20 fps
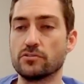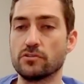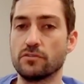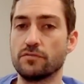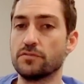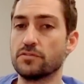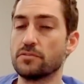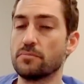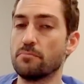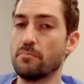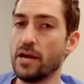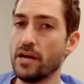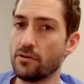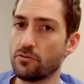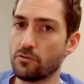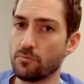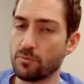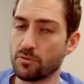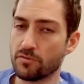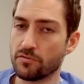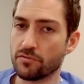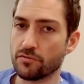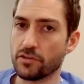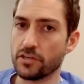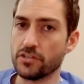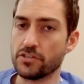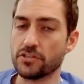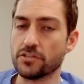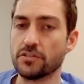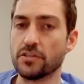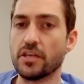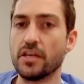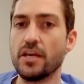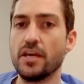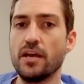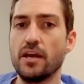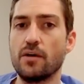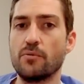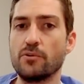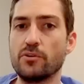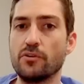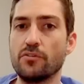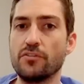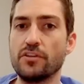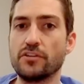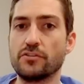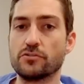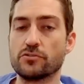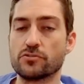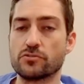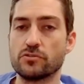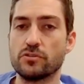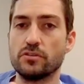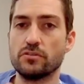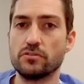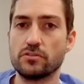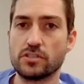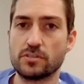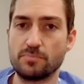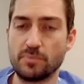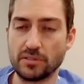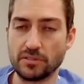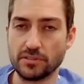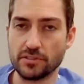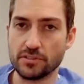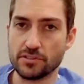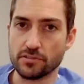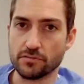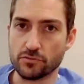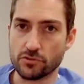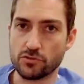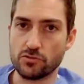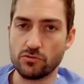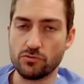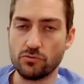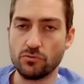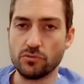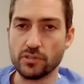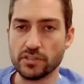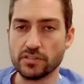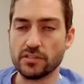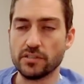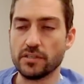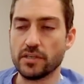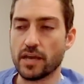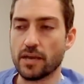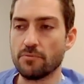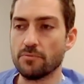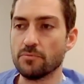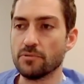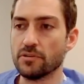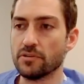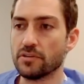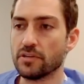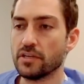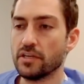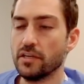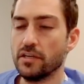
So if it's a microperforation and we don't think there's spillage of stool into the abdomen